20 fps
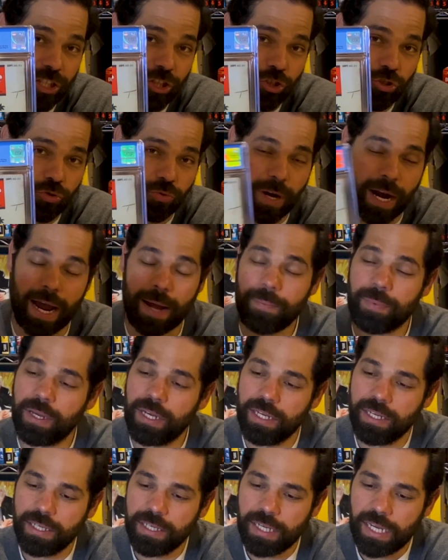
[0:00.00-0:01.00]
a trap.
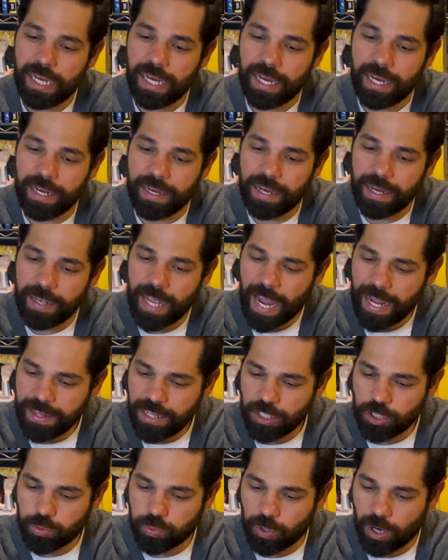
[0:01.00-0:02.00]
I had
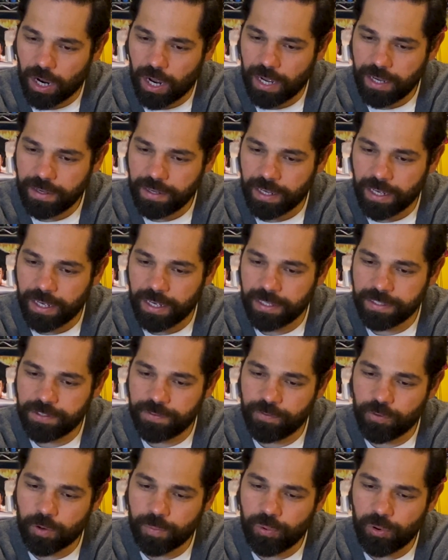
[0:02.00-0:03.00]
this raw. It's
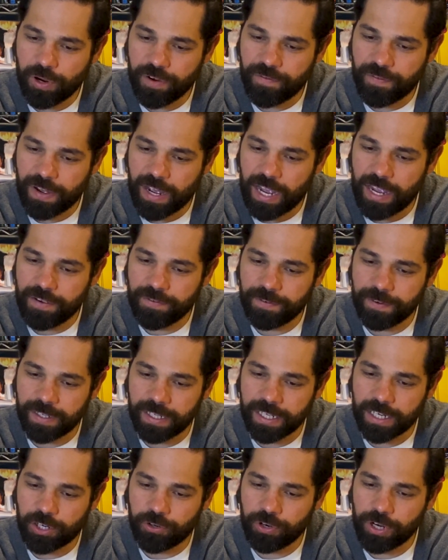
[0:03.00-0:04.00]

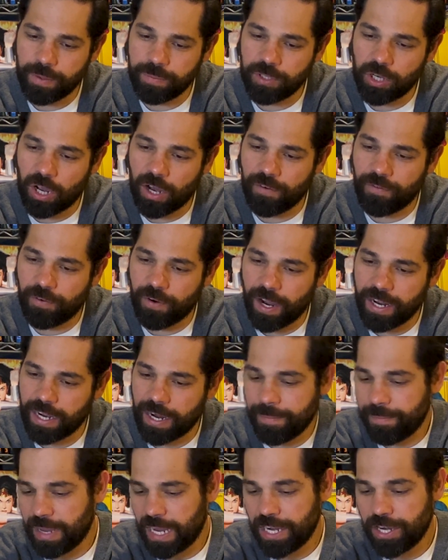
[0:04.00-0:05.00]
4.5 cream to off-white.
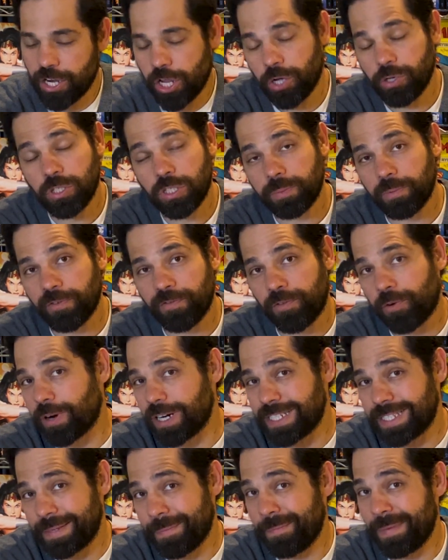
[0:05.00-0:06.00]
I made notes before I
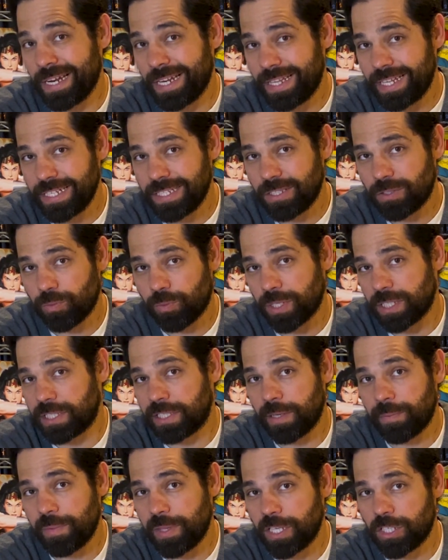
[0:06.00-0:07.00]
submitted this, what
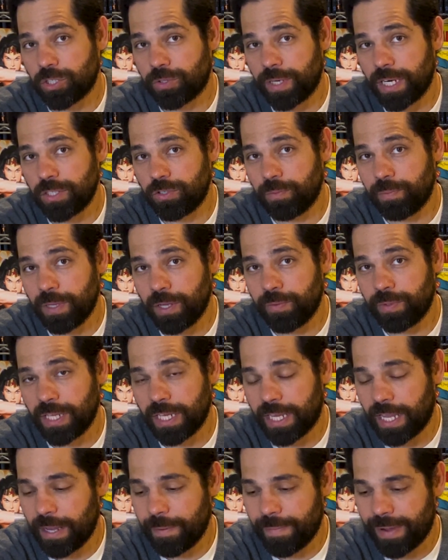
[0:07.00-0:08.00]
some of these grades would be when they
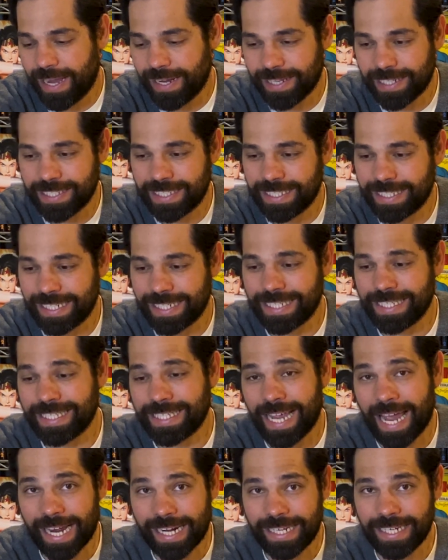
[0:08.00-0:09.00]
came back. This is
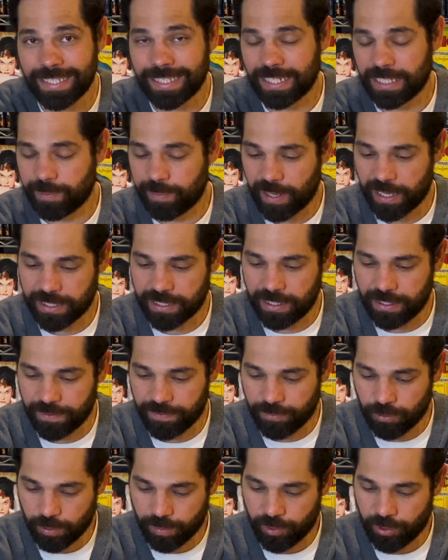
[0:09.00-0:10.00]
exactly as expected, a
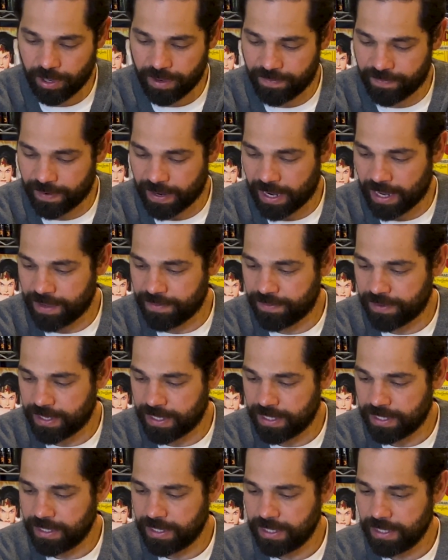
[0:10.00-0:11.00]
4.5.
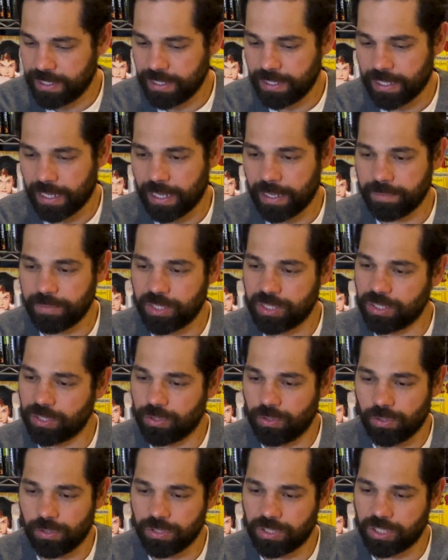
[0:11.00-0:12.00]
Just a
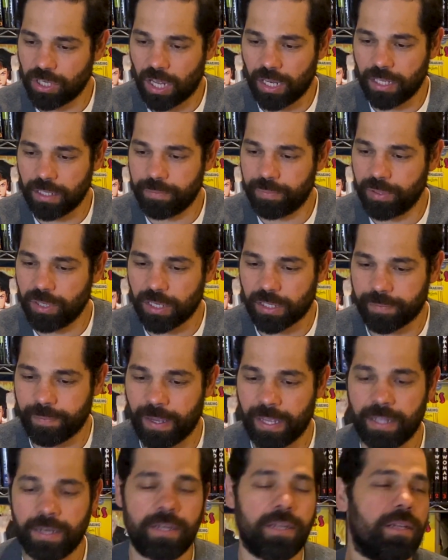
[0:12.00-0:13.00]
cool, solid book,
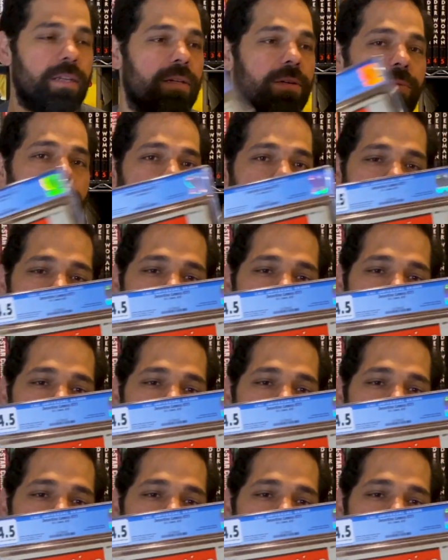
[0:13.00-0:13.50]
man. Really